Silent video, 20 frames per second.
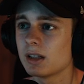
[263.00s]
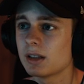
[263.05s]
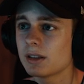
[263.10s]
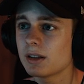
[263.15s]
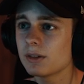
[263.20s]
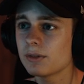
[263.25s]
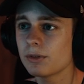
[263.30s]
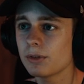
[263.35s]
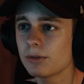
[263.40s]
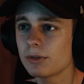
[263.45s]

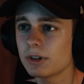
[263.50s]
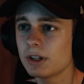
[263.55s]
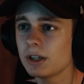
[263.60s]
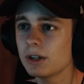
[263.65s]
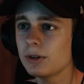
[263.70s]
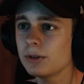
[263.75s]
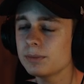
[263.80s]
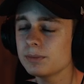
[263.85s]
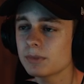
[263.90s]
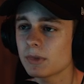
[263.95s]
Then for video,
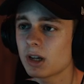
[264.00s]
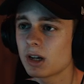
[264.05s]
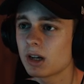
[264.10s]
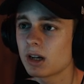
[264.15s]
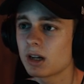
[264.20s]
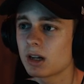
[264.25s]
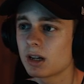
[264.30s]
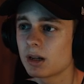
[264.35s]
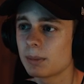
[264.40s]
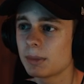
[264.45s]

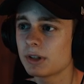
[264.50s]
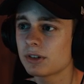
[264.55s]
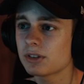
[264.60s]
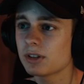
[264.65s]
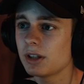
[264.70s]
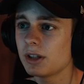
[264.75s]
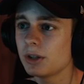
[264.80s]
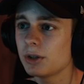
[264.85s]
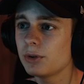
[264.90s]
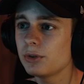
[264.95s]
uh,
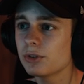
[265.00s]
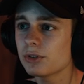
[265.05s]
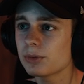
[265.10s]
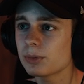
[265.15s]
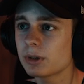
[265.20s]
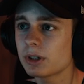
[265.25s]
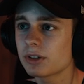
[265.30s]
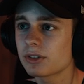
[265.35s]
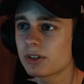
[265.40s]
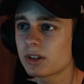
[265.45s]
basically you just
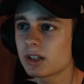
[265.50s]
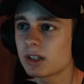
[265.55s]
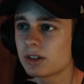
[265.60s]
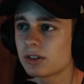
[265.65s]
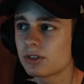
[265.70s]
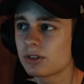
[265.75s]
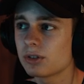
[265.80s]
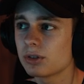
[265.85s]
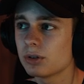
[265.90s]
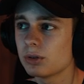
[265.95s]
want to set it
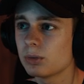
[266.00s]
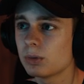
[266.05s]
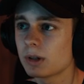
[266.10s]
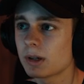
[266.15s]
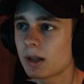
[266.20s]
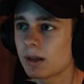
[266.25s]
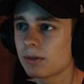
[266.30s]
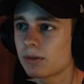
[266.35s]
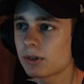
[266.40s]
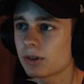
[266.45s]
to
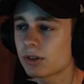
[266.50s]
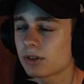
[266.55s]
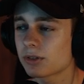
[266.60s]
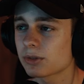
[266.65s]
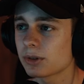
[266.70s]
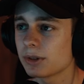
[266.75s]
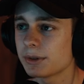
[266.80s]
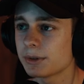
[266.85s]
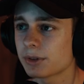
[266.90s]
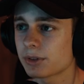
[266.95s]
whatever the
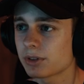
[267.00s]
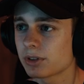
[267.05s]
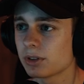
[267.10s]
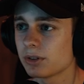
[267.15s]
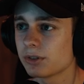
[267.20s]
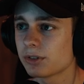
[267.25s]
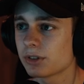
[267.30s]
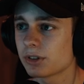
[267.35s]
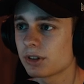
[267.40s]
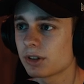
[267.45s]
screen
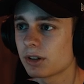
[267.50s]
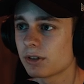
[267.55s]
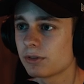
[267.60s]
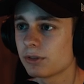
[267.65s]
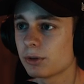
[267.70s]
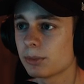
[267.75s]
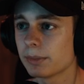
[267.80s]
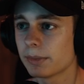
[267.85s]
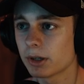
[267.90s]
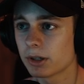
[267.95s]
resolution of
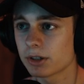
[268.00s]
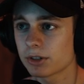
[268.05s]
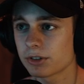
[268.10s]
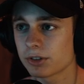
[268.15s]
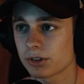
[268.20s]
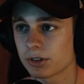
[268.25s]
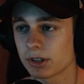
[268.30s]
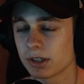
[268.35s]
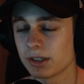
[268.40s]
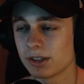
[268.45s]
your
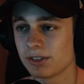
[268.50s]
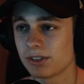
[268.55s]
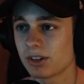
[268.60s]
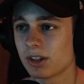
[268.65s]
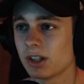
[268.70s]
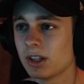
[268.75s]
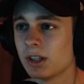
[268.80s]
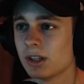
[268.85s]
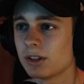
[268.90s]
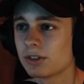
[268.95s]
monitor is.
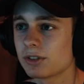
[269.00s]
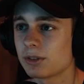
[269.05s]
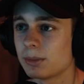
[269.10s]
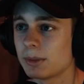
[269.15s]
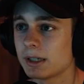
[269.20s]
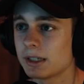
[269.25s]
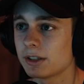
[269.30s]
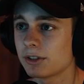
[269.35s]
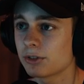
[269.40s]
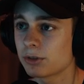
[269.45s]
So
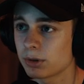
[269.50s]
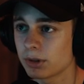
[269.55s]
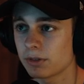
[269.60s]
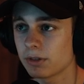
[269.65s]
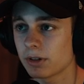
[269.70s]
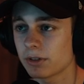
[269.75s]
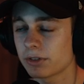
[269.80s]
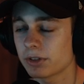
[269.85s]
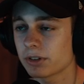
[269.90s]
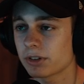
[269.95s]
mine is
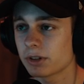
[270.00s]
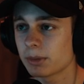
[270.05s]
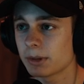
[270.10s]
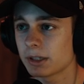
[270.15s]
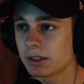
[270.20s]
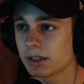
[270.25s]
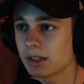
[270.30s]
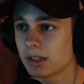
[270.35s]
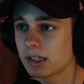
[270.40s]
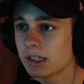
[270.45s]
twenty-five sixty by
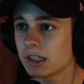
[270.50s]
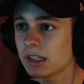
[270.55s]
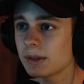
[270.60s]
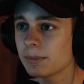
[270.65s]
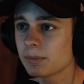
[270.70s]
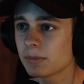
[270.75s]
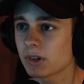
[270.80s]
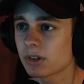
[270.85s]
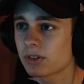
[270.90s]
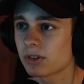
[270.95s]
ten eighty,
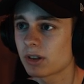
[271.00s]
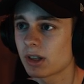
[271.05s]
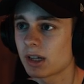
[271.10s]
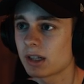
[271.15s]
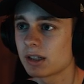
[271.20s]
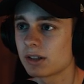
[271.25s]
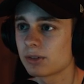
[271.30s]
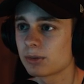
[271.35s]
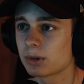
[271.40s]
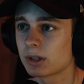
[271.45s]
so
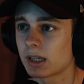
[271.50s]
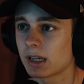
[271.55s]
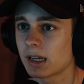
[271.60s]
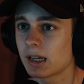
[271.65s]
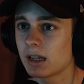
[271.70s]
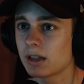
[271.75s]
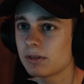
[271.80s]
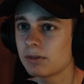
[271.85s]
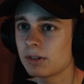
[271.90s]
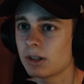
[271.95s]
that is what I
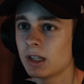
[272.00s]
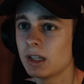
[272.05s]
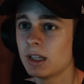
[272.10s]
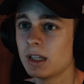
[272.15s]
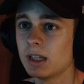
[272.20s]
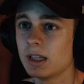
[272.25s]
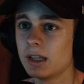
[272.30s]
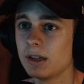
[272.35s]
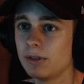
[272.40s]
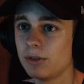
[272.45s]
have.
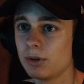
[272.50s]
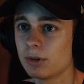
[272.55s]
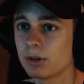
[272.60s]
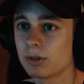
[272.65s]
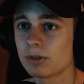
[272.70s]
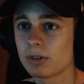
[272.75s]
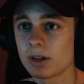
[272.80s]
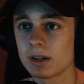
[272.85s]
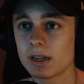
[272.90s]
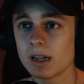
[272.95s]
If you want
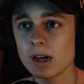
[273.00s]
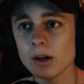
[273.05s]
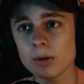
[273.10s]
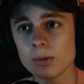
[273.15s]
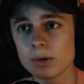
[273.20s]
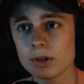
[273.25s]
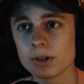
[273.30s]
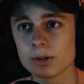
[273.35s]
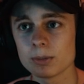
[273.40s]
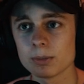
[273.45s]
to find out
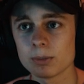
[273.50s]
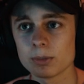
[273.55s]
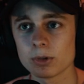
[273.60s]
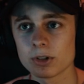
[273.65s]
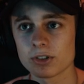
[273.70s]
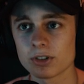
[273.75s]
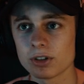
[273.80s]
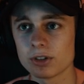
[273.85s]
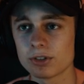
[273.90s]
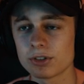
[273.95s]
what your
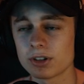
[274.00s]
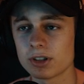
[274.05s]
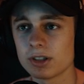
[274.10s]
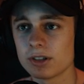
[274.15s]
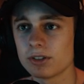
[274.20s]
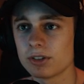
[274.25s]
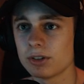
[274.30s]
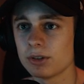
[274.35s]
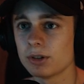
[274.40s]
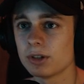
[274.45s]
resolution
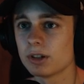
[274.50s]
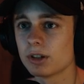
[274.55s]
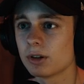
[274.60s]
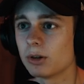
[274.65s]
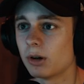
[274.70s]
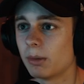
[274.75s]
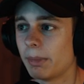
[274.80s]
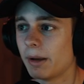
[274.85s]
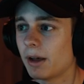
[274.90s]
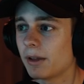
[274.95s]
is, you can go
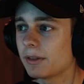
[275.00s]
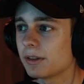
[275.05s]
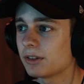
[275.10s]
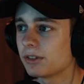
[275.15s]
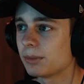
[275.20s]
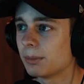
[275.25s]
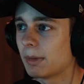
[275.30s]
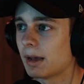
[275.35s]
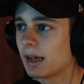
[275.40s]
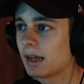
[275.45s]
about
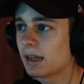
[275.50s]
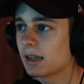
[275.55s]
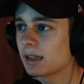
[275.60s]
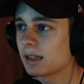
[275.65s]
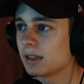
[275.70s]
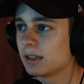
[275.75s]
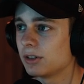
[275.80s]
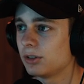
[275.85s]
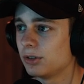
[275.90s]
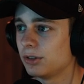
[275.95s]
this Mac
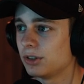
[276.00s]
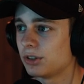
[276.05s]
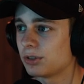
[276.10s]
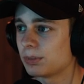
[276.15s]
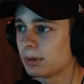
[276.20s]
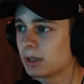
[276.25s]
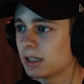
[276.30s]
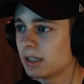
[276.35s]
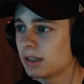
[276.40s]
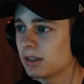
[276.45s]
to
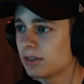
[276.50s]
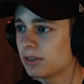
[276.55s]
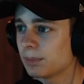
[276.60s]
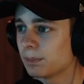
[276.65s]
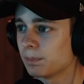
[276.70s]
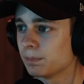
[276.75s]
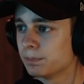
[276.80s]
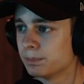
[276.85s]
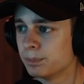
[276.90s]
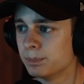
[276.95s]
displays,
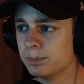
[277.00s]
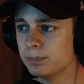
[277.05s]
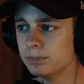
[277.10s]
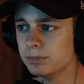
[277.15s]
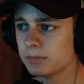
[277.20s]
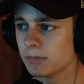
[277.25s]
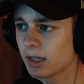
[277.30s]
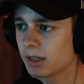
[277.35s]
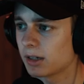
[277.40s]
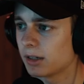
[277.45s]

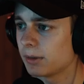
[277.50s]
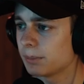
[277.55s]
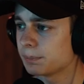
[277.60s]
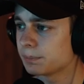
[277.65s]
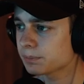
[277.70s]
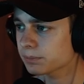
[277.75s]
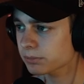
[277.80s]
and it,